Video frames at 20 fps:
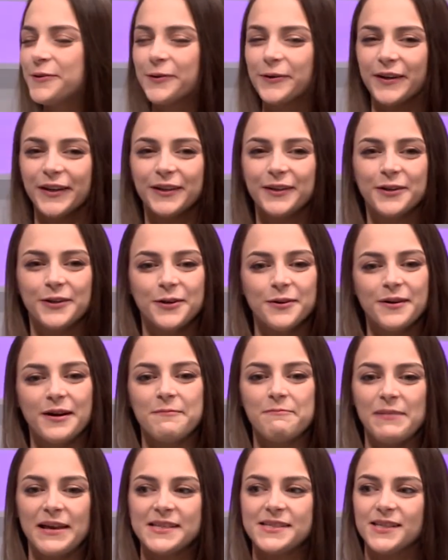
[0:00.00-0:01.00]
or, a
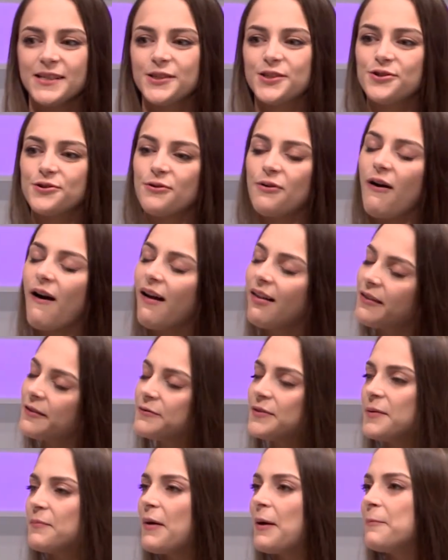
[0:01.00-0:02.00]
message to all of
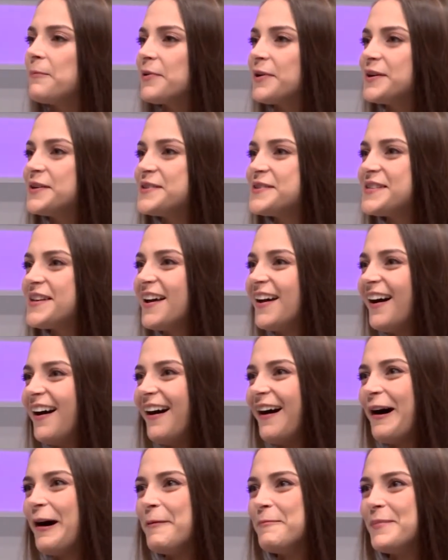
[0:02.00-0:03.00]
the members
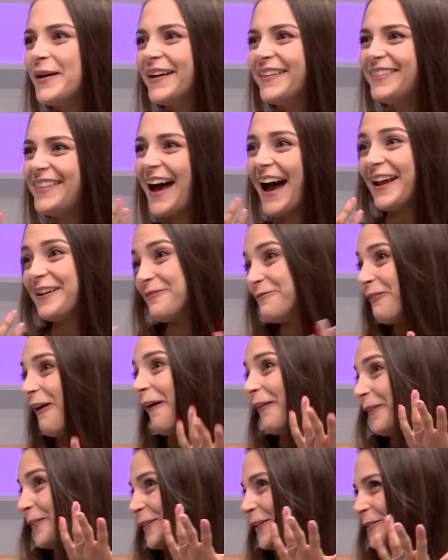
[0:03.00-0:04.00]
that
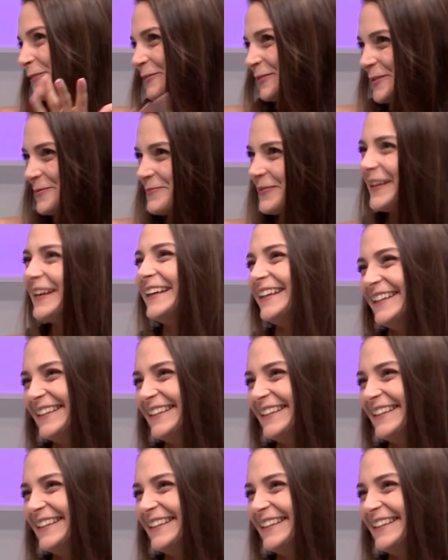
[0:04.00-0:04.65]
follow the group.